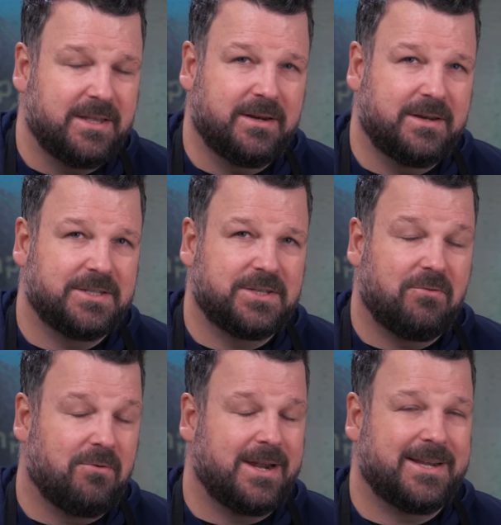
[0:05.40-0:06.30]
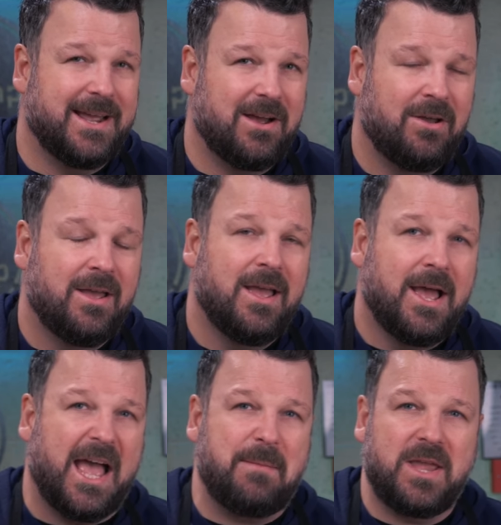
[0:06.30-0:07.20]
than it is right now,
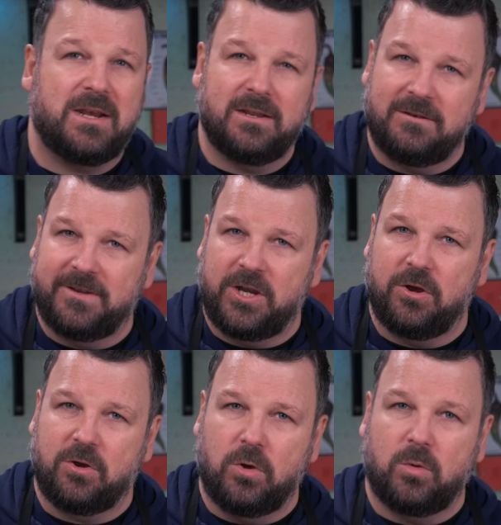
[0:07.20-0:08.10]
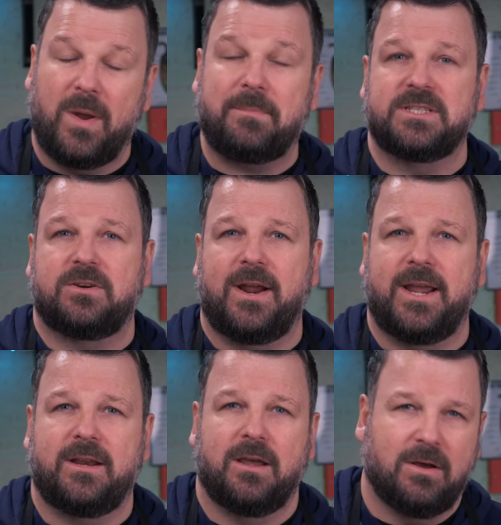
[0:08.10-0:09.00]
I made a little video called Weapons
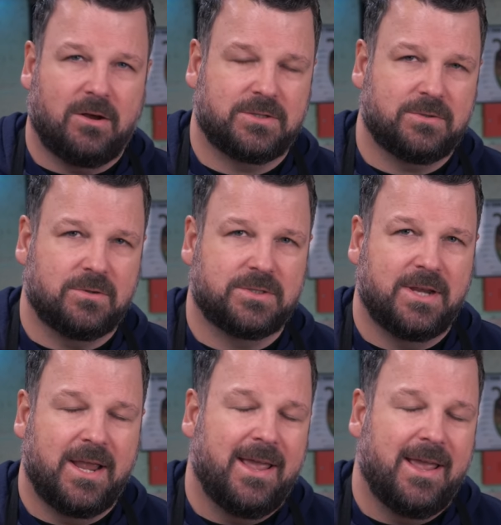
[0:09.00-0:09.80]
Grade Hot Sauce.